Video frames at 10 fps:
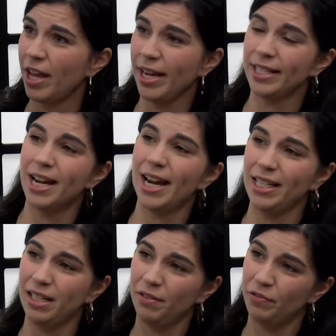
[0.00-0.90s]
like
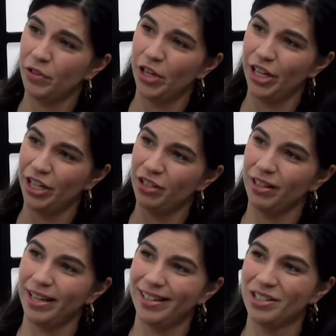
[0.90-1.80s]
90 right, foot
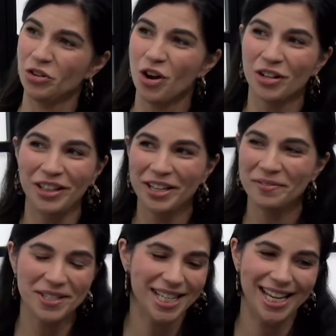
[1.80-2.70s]
like right, truck
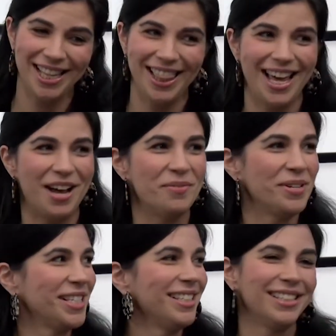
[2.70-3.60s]
lifts right. and that
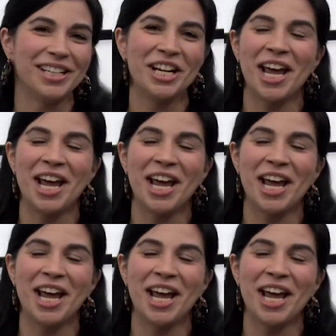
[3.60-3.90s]
wasn't gonna